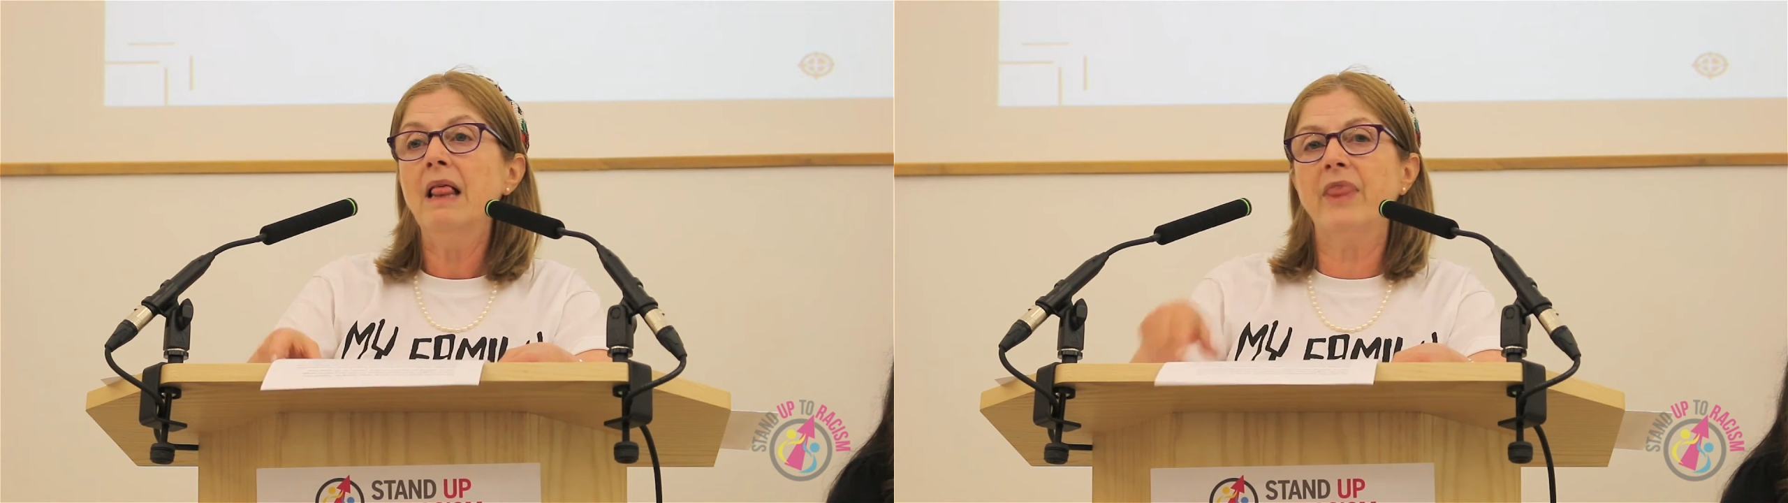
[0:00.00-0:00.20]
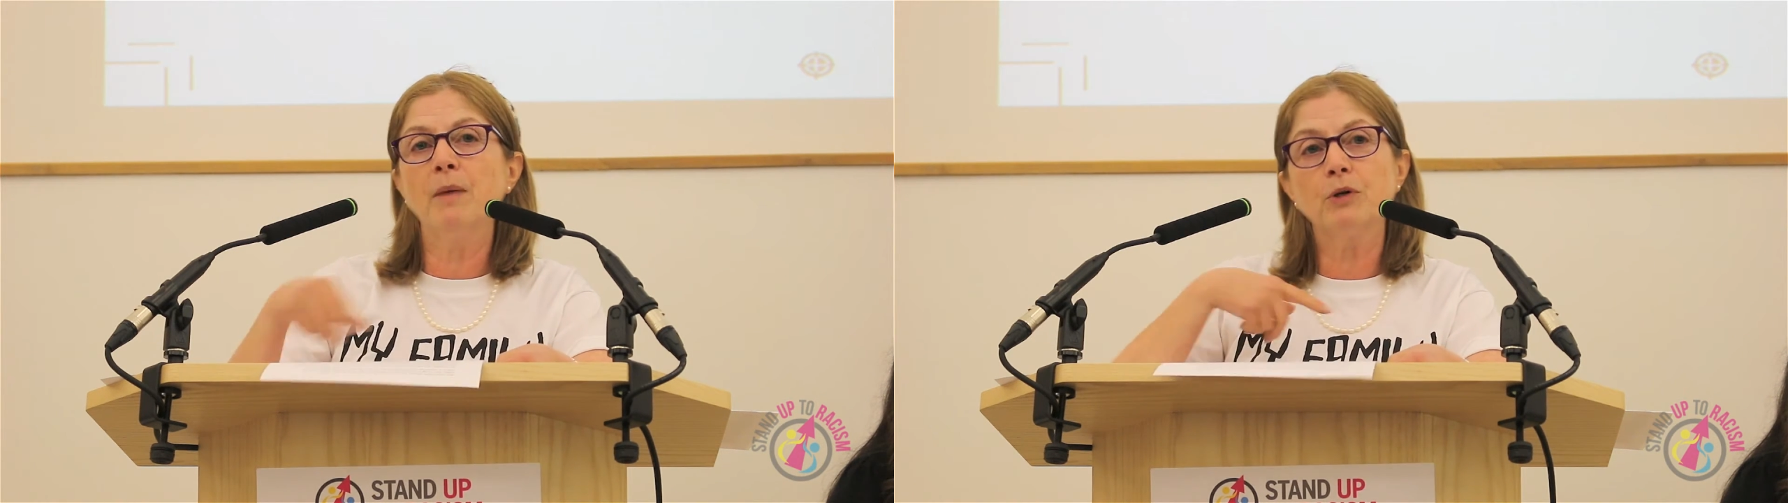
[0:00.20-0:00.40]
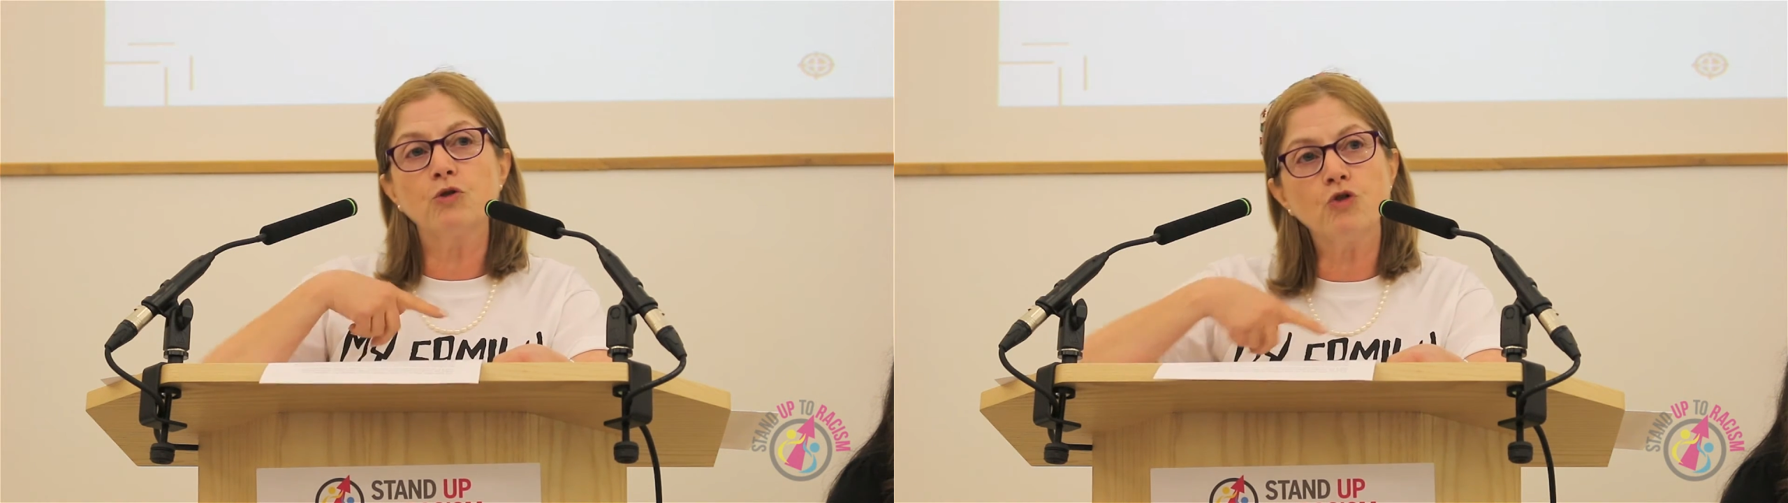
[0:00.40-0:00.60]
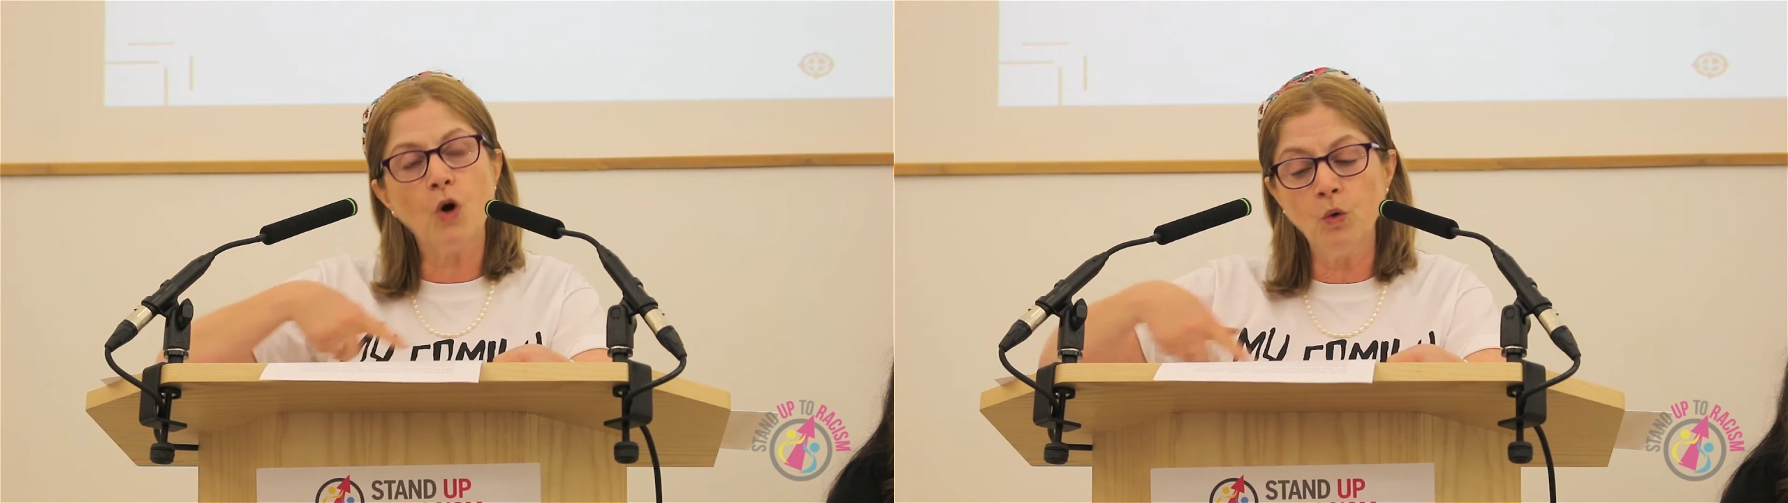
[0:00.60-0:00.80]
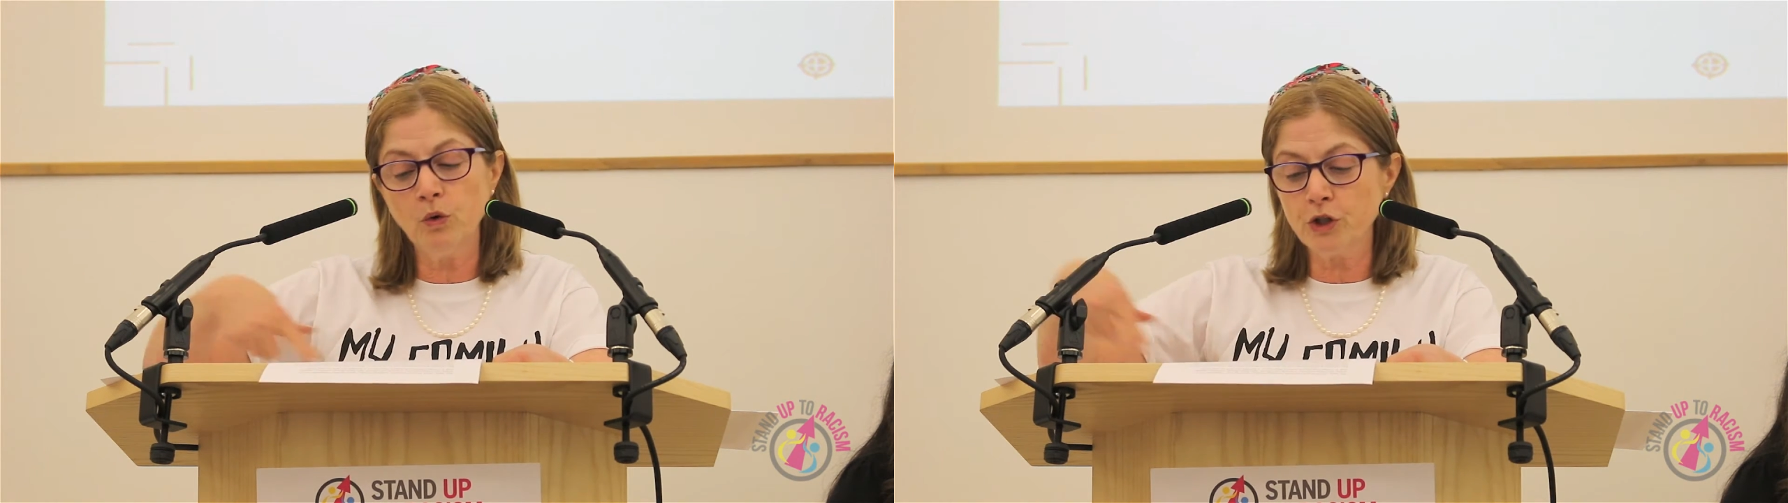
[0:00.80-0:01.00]
They
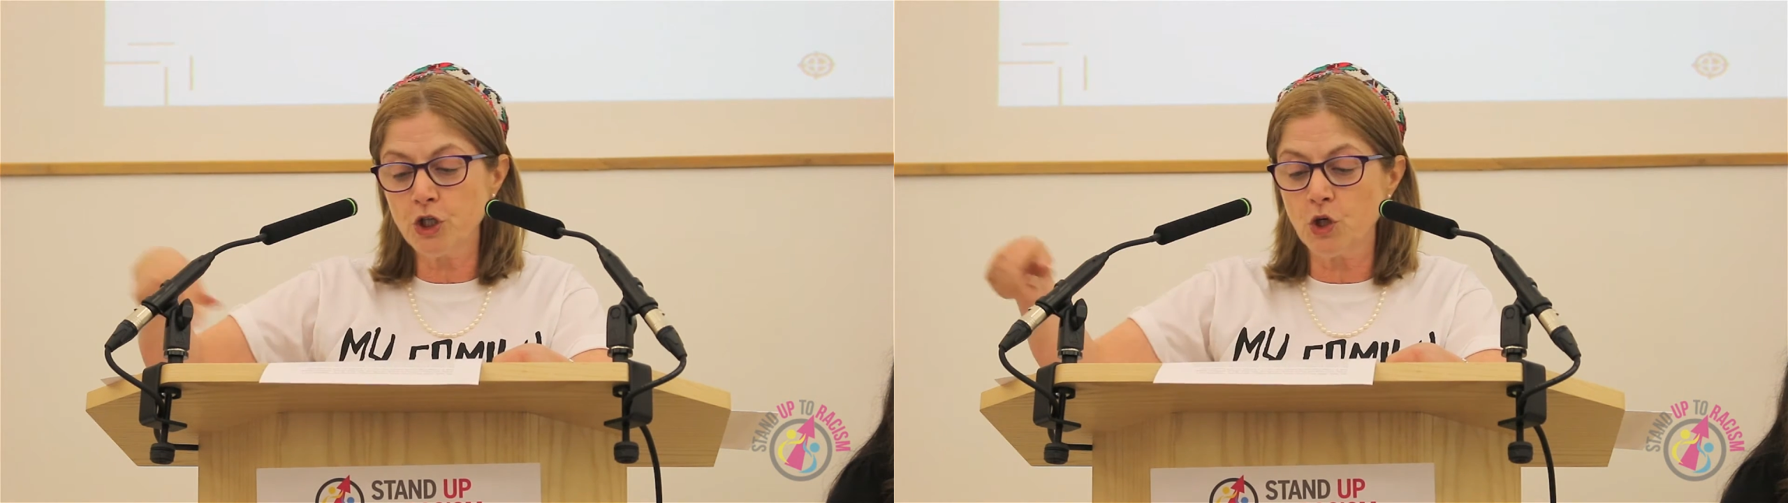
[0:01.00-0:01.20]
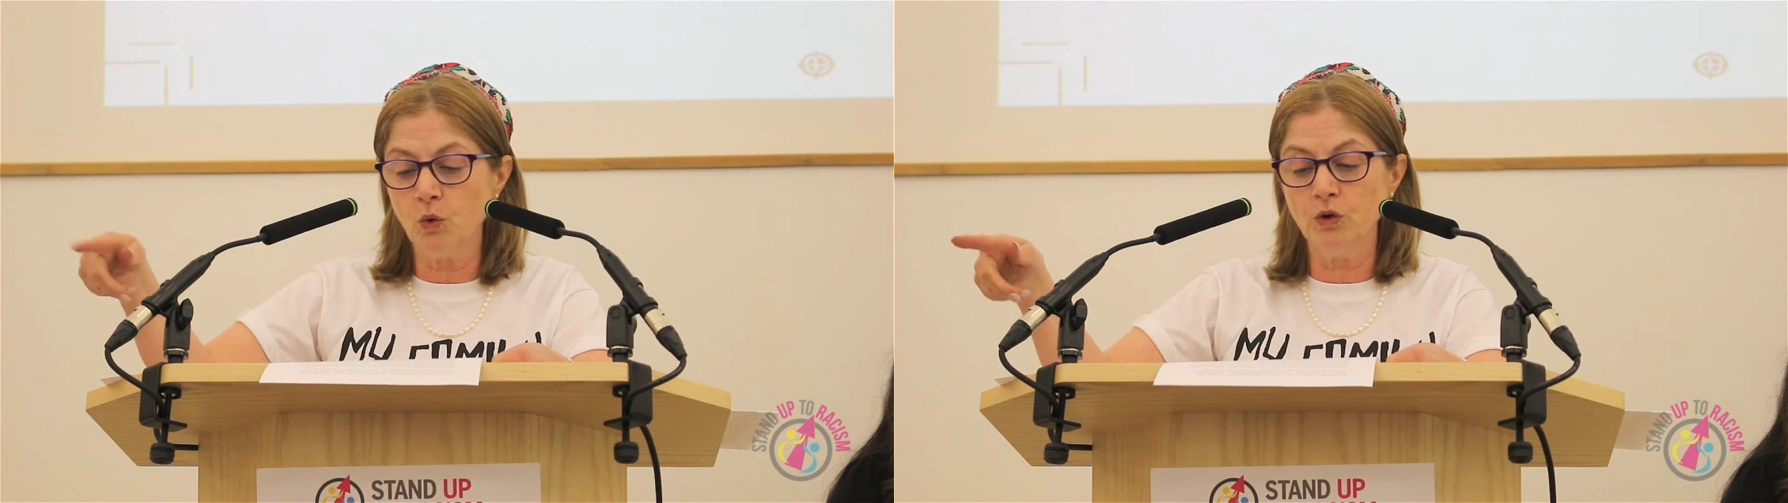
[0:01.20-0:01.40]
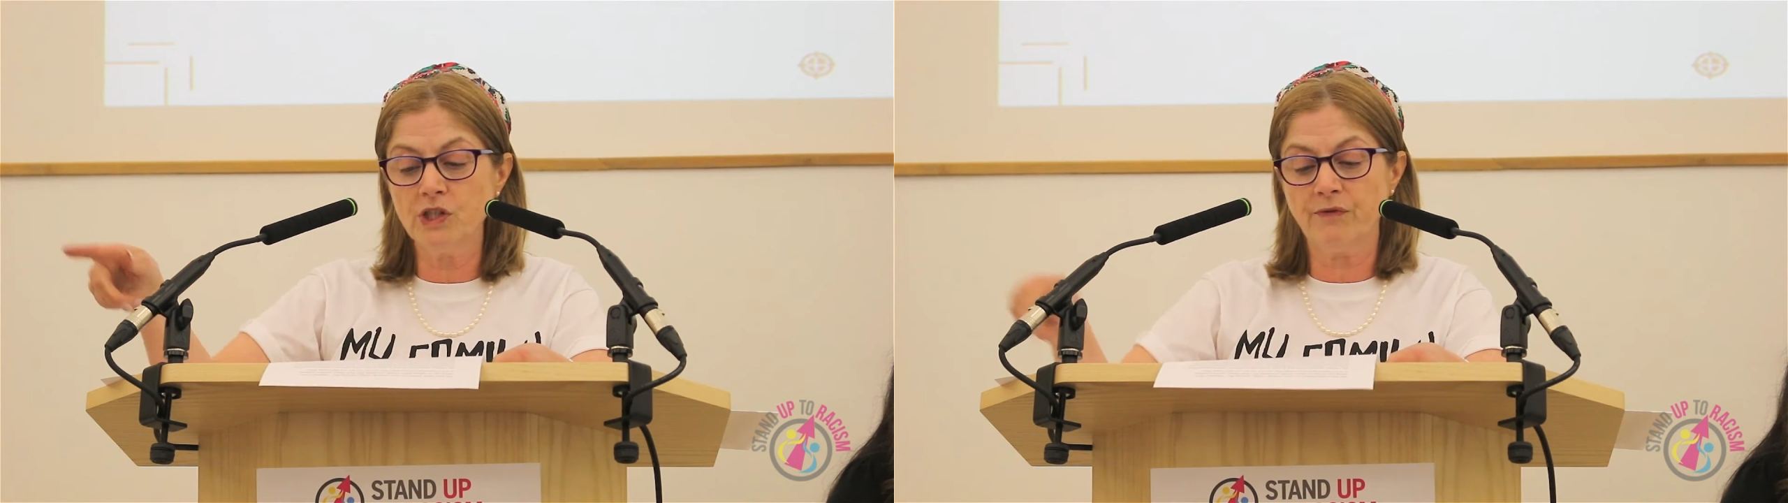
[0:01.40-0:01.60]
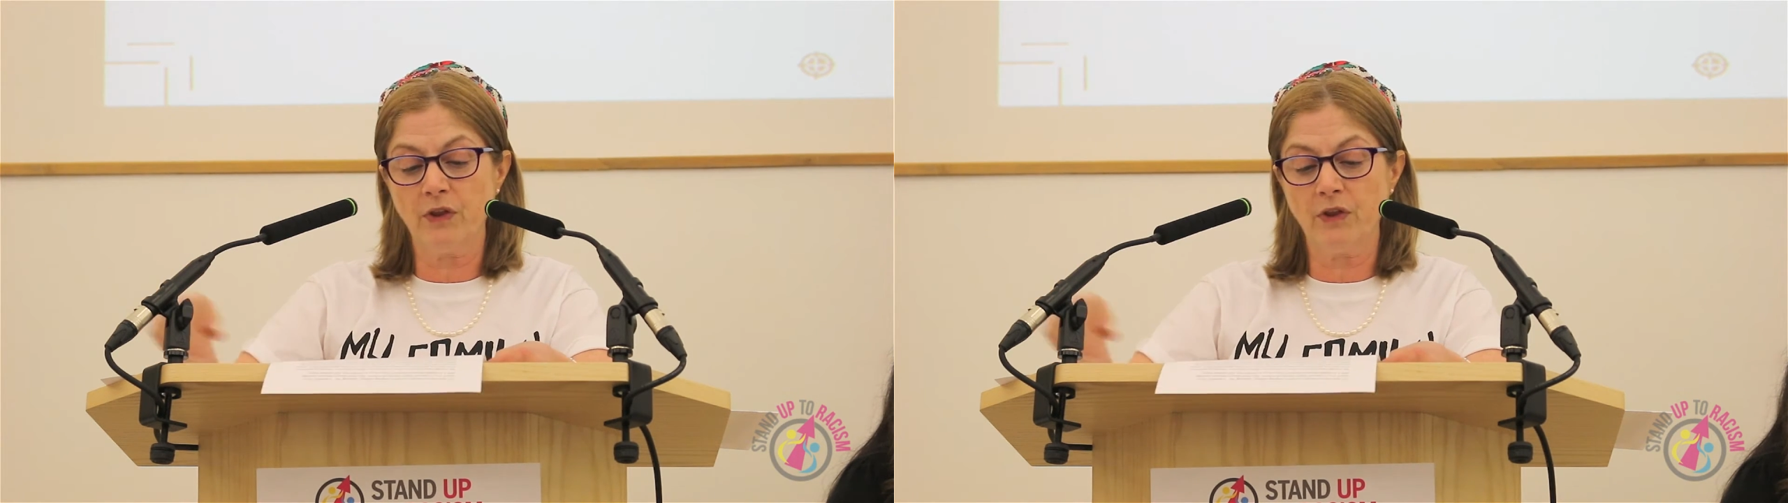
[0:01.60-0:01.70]
patrol the shores